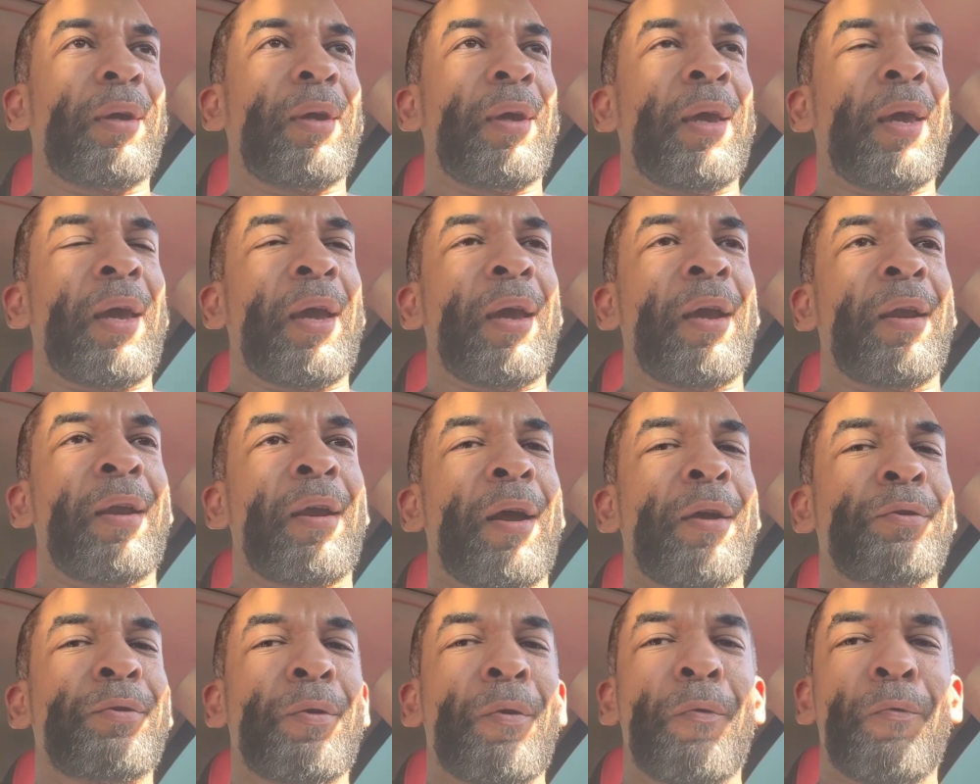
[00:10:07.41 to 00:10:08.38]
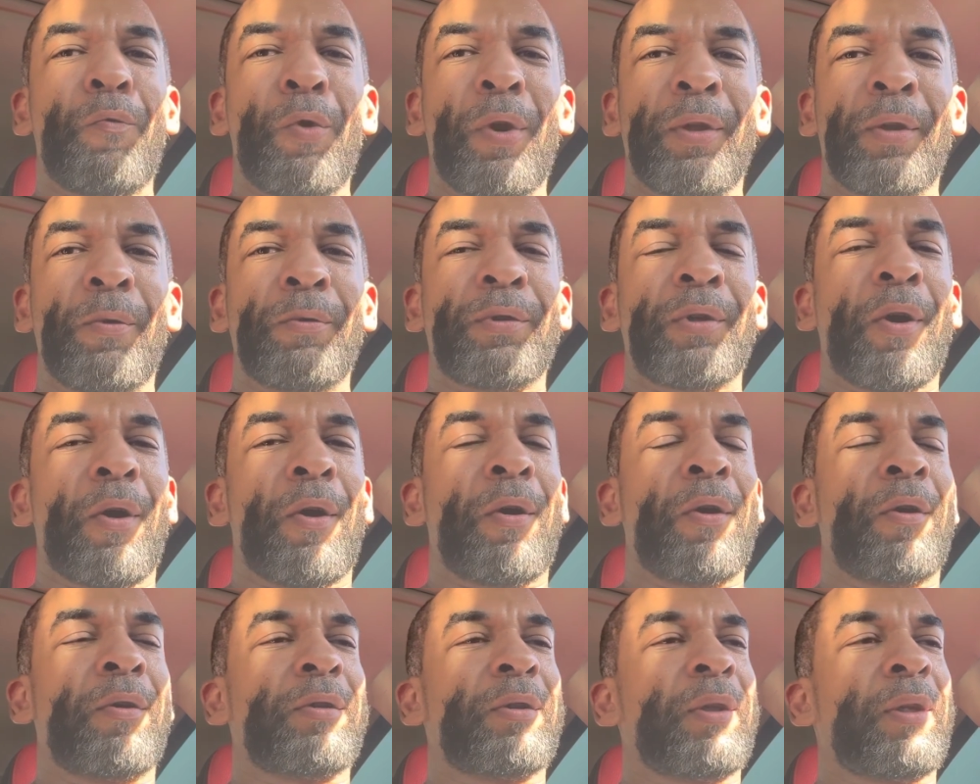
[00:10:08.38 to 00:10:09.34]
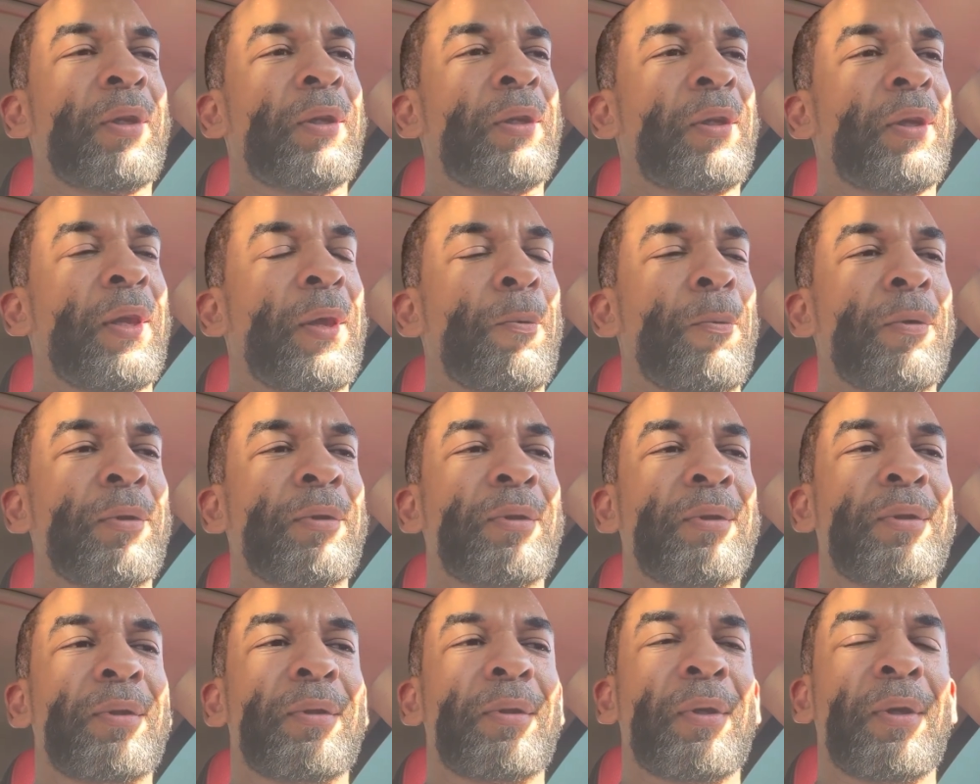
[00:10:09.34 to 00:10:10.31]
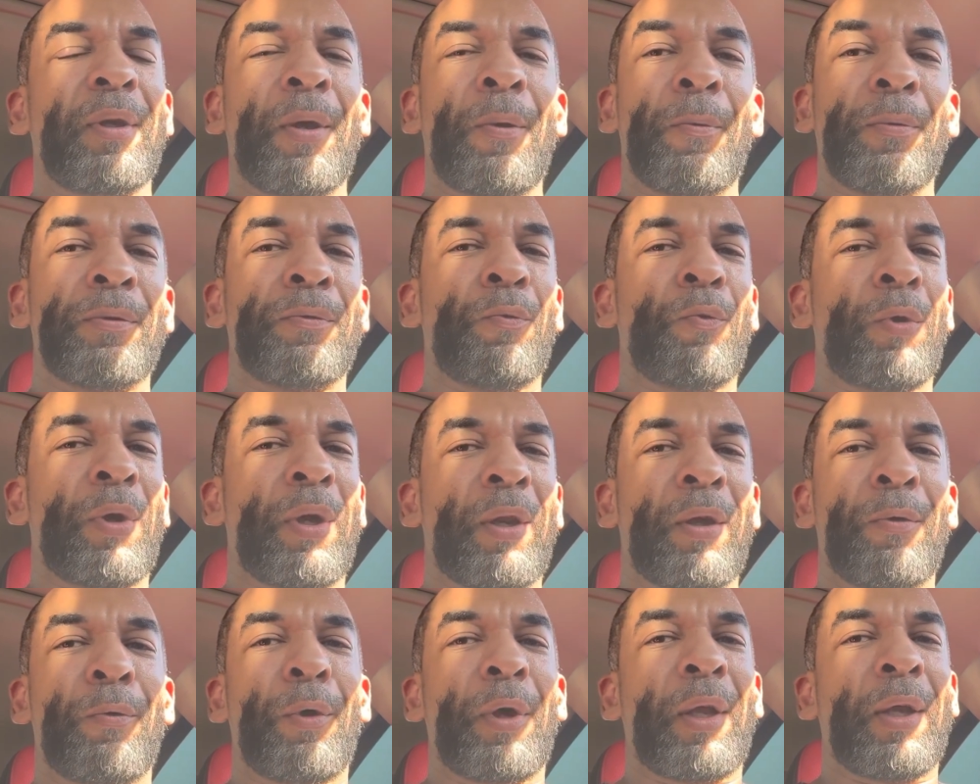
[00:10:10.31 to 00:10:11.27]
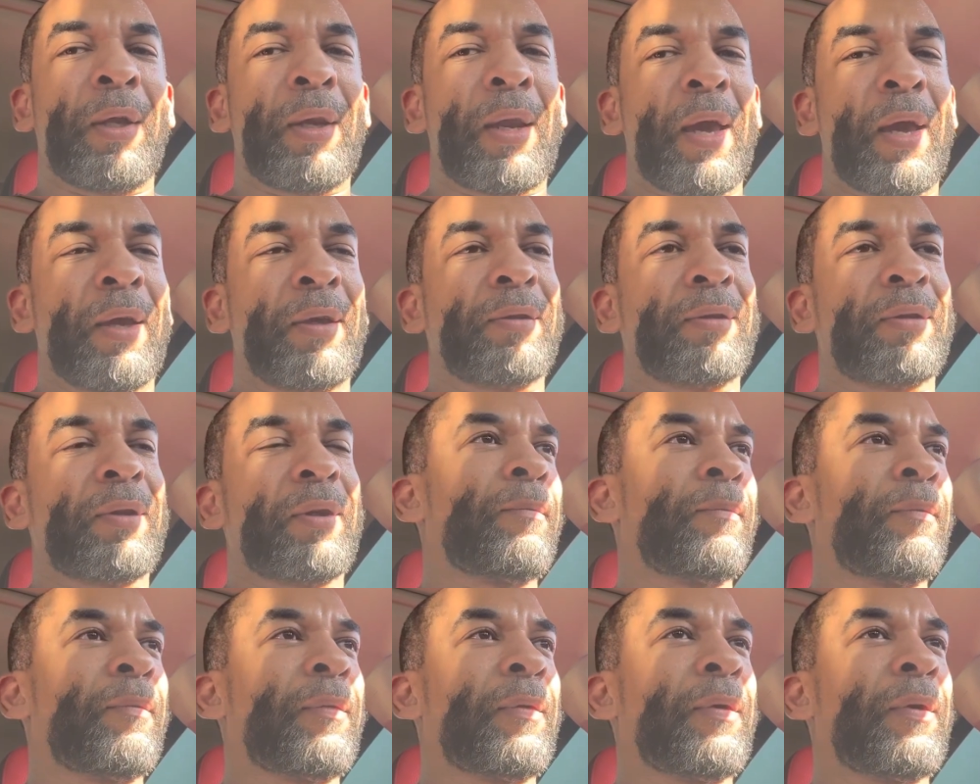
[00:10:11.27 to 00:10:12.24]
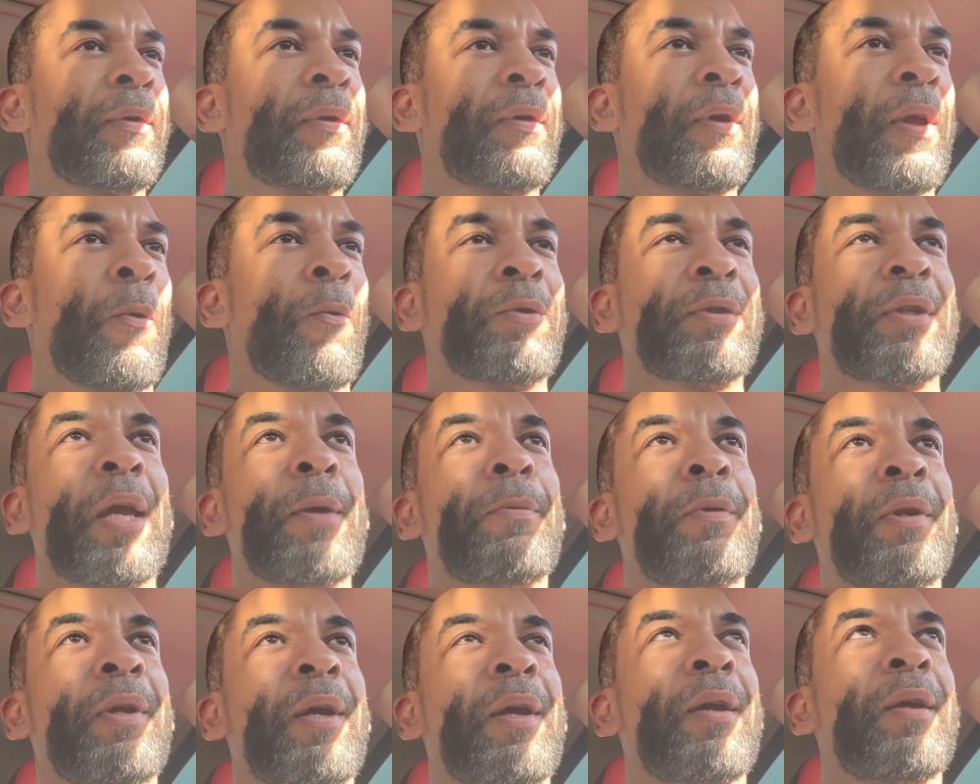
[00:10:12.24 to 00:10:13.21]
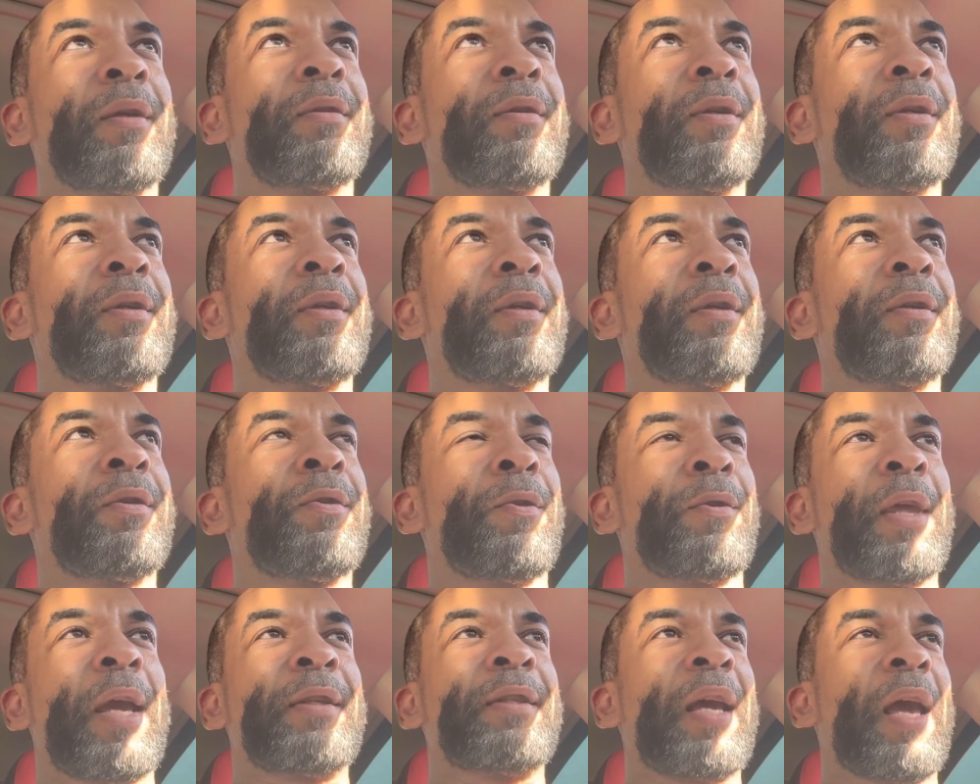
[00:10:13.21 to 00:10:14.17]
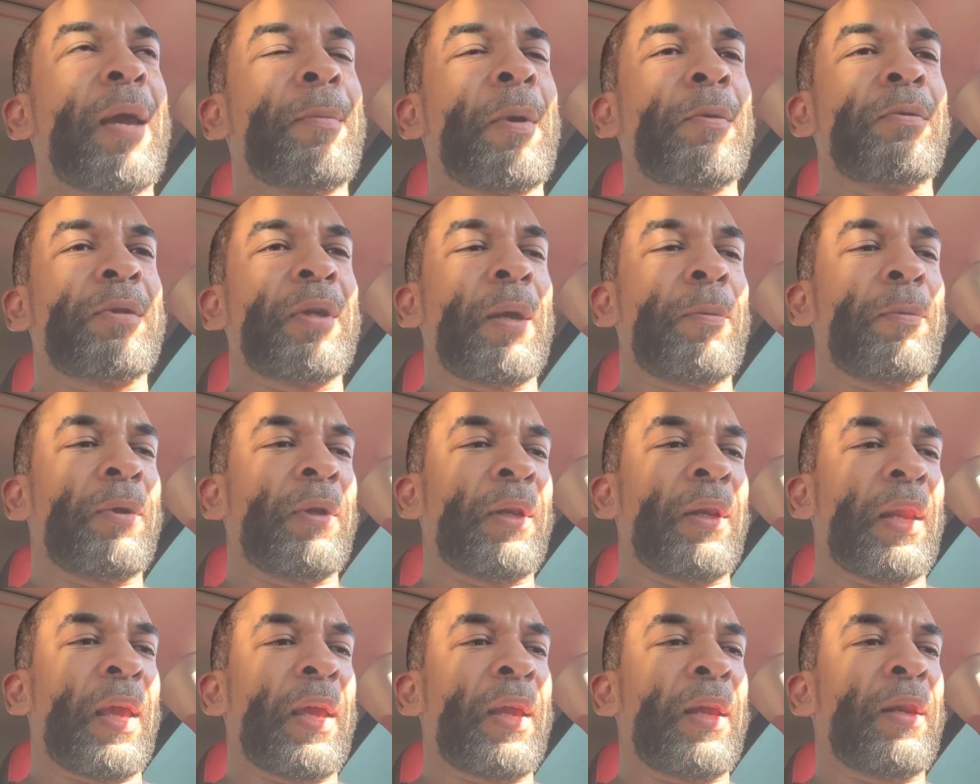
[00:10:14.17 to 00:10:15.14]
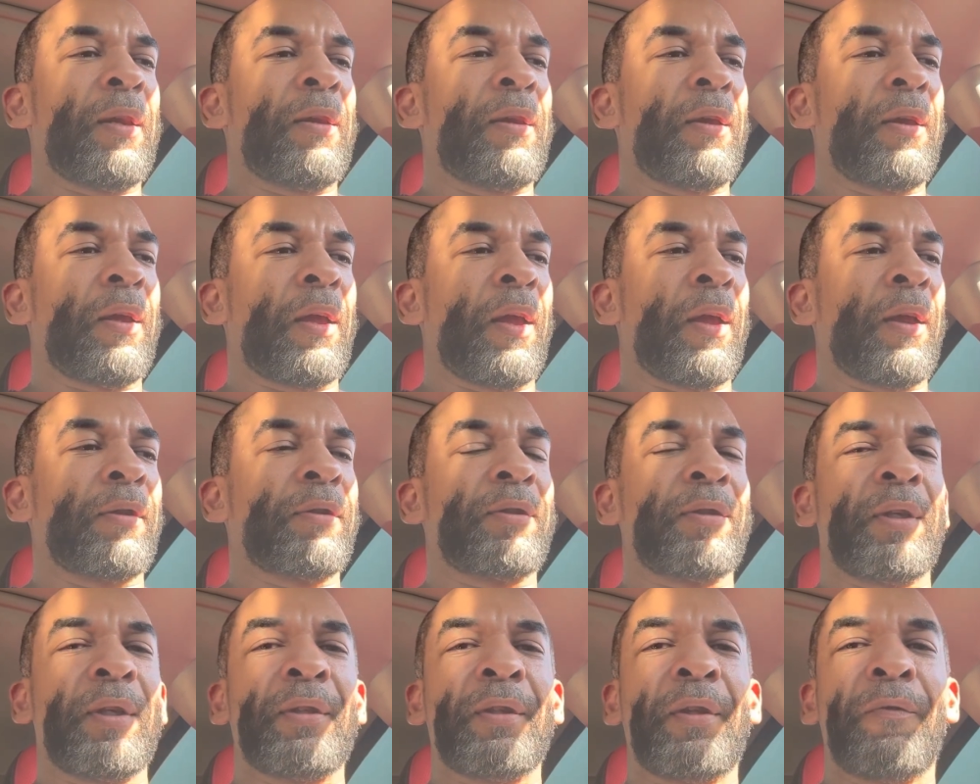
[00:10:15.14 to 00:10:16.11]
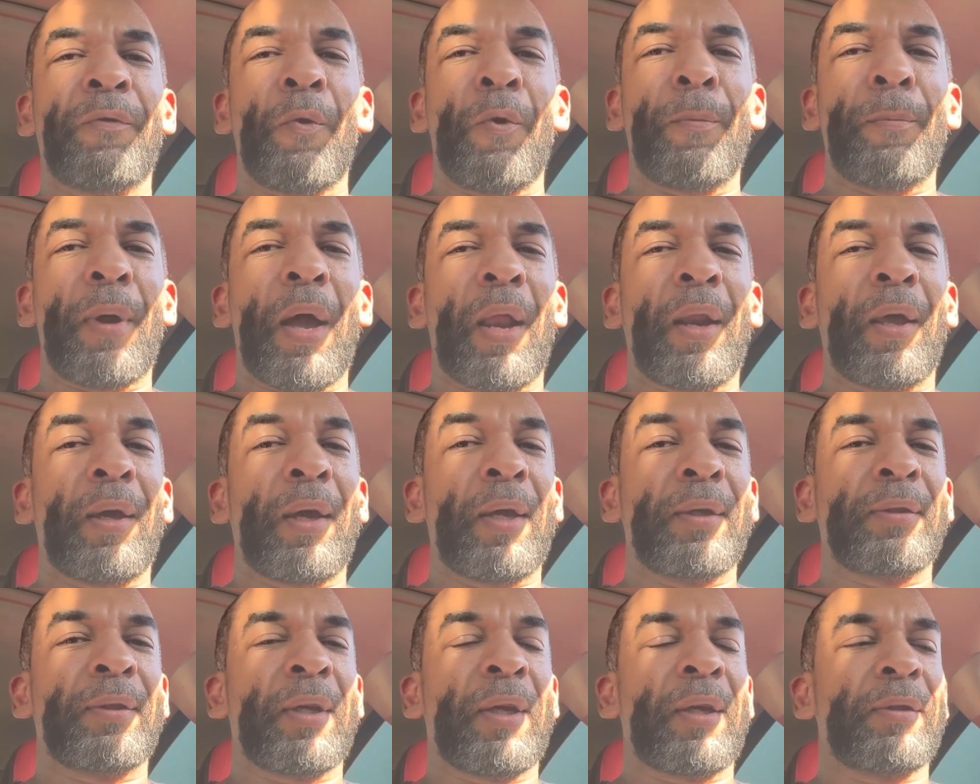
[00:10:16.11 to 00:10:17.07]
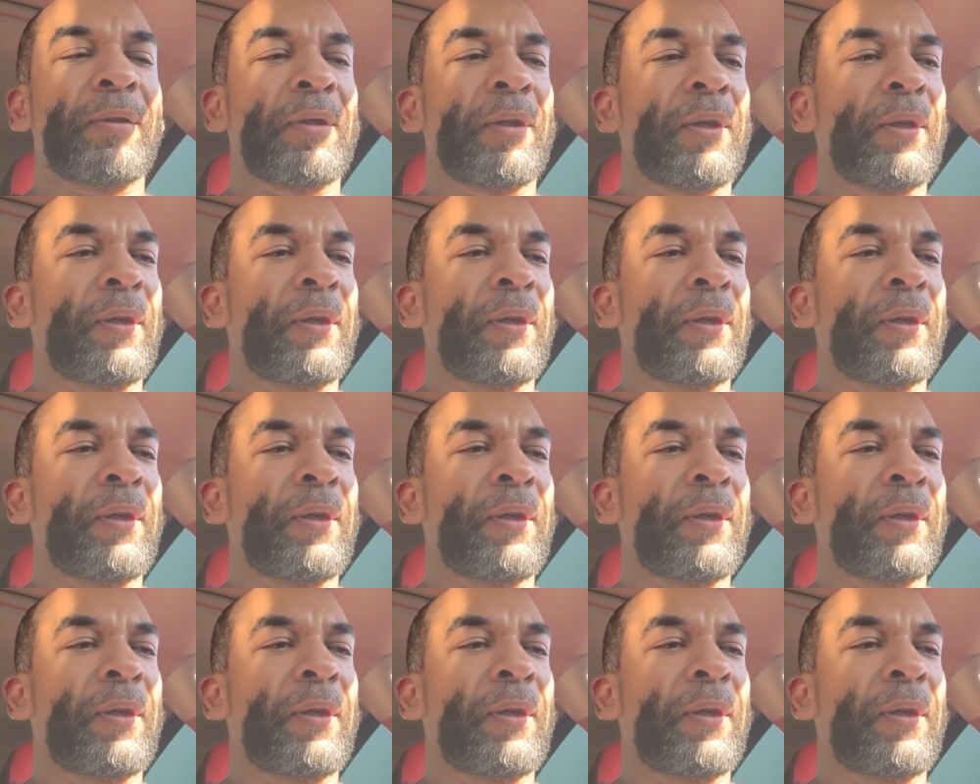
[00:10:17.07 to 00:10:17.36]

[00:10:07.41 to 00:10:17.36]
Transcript: And I drove one of those cars, and it was really, really nice. I was able to, during that time, I was able to land a 64 Impala SS.